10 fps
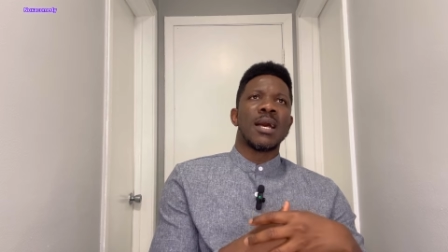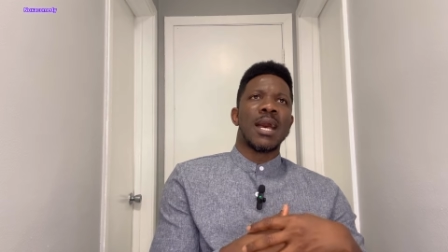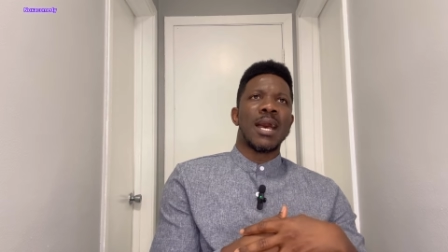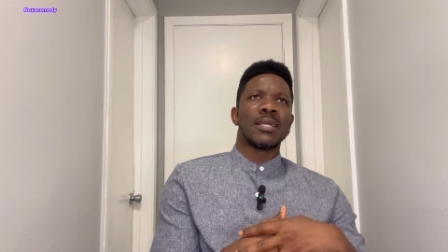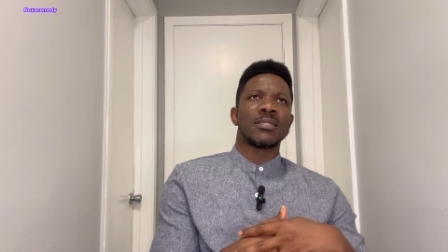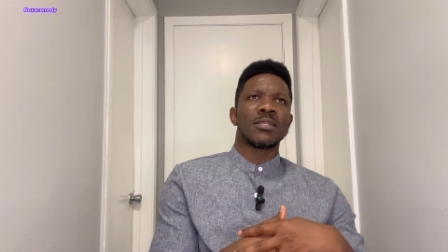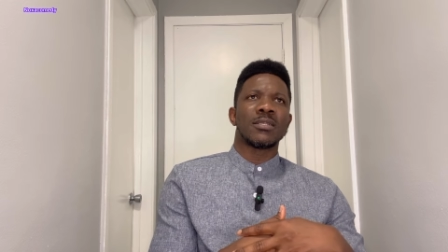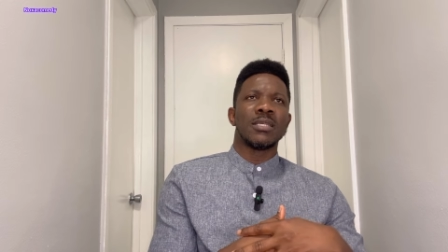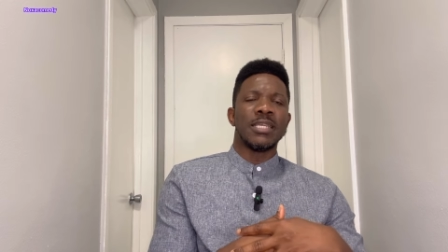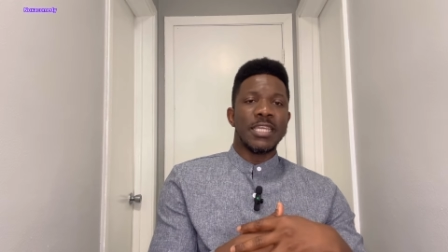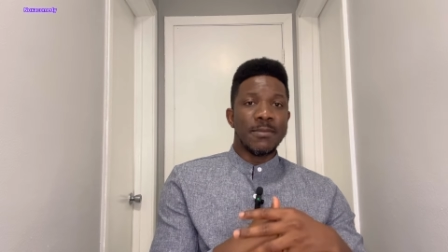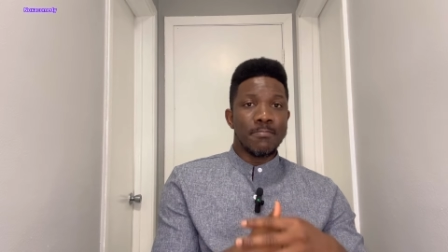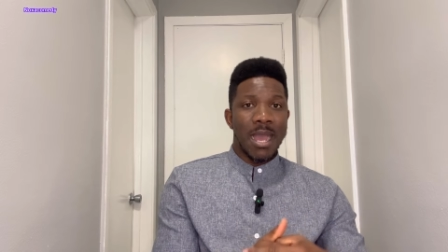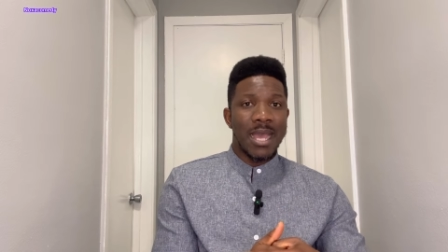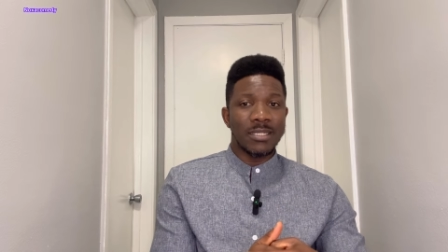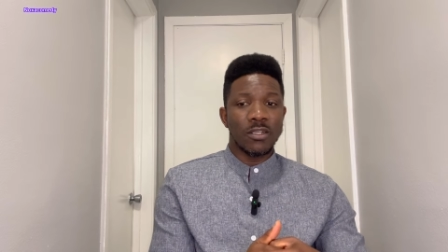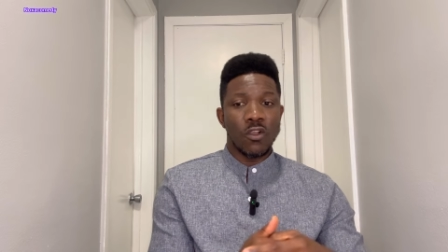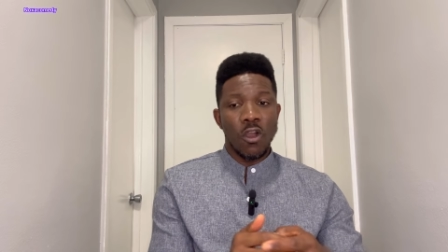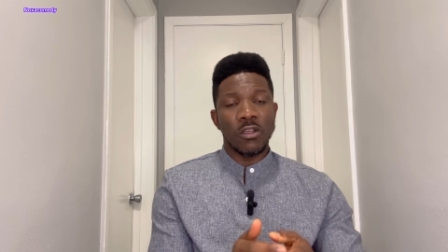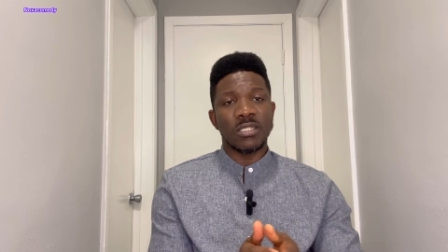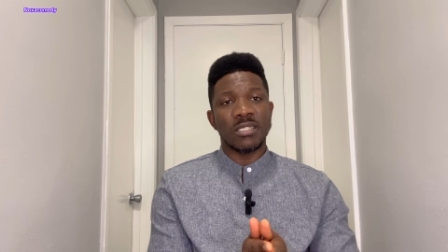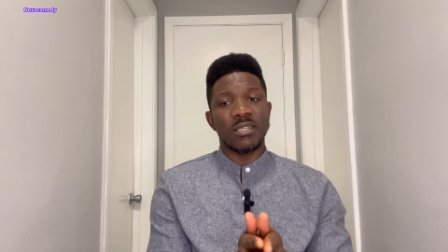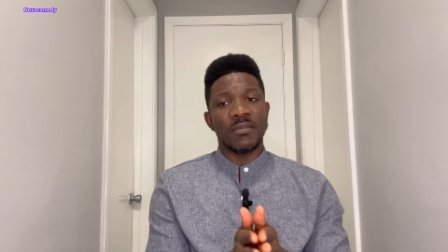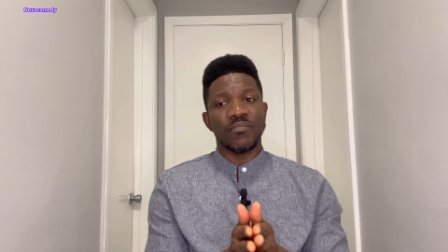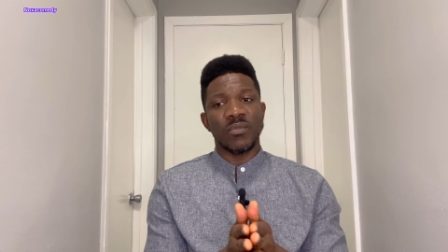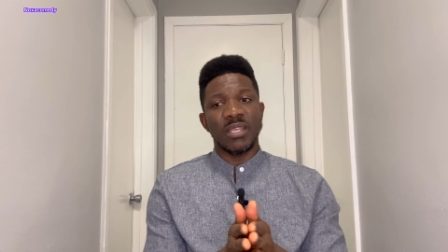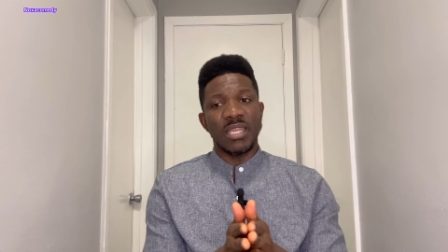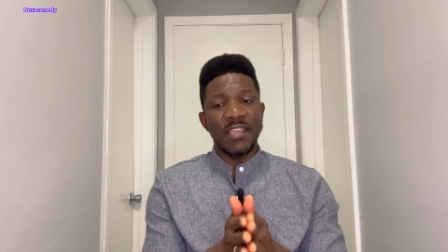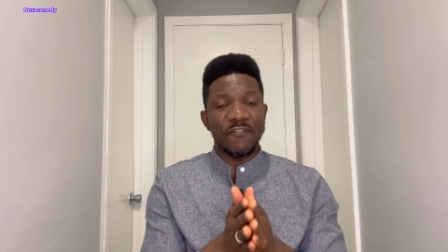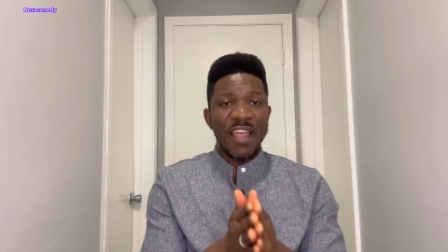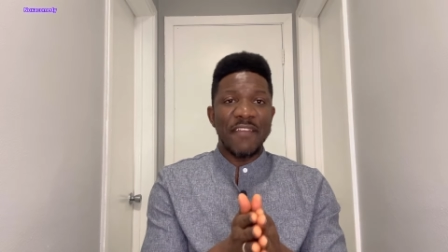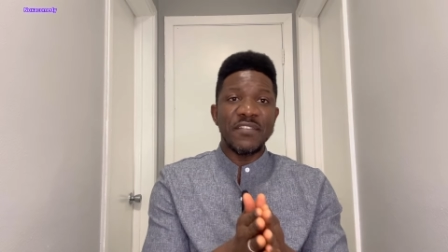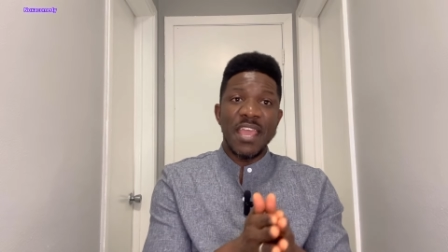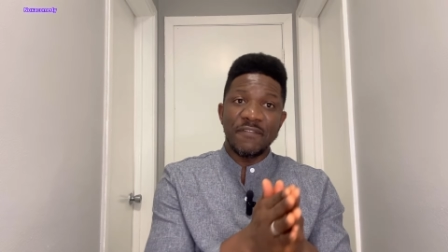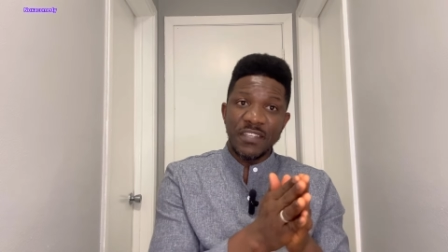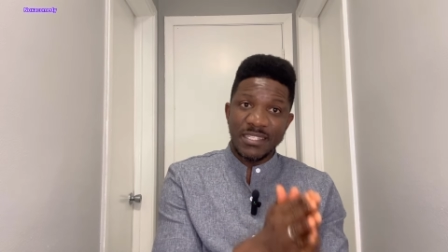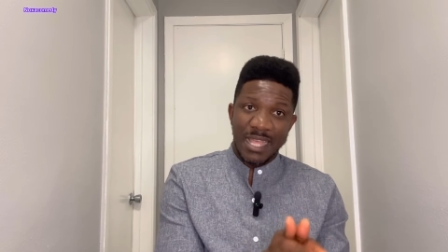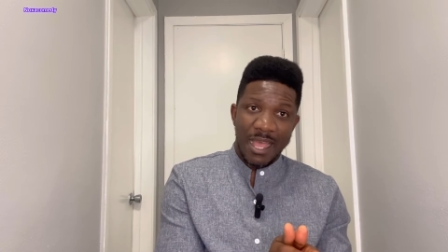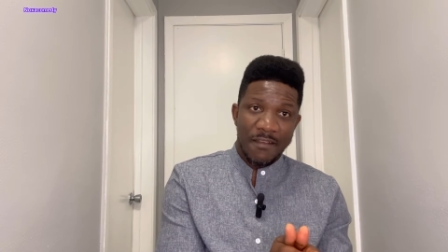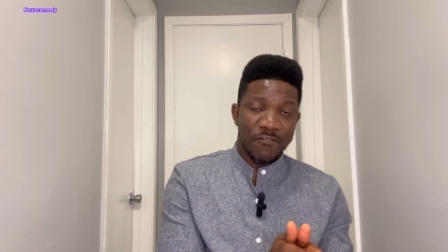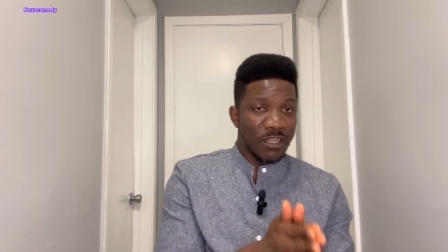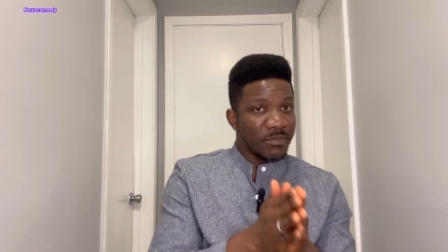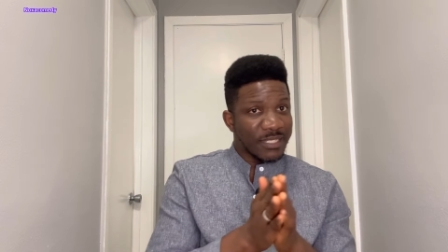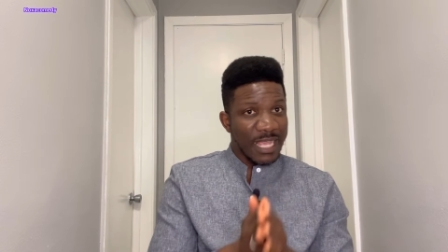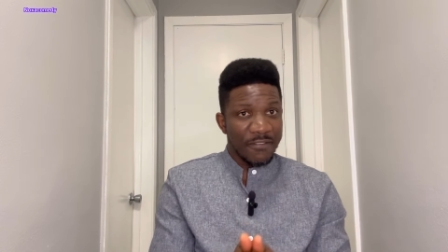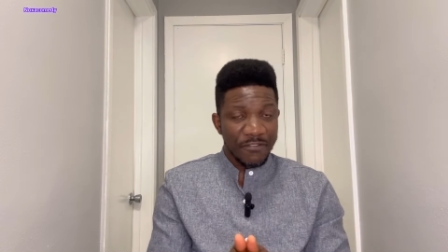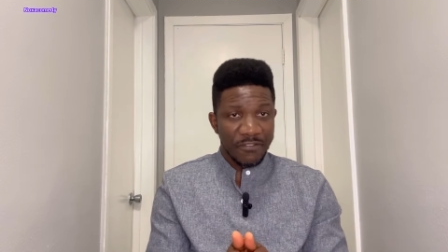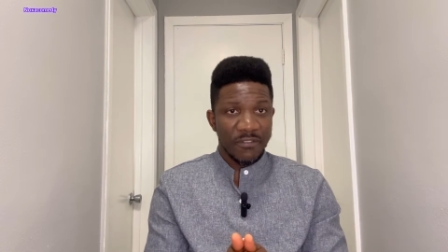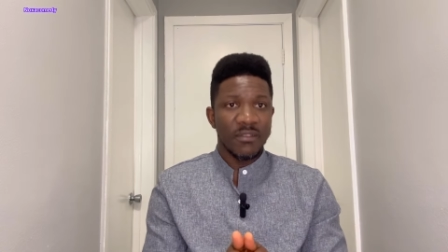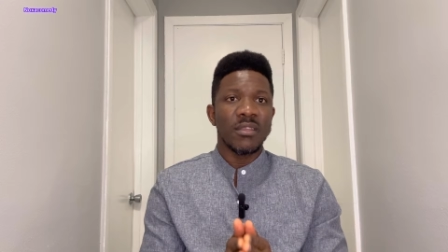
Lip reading: and a man got a 5-year visa for himself,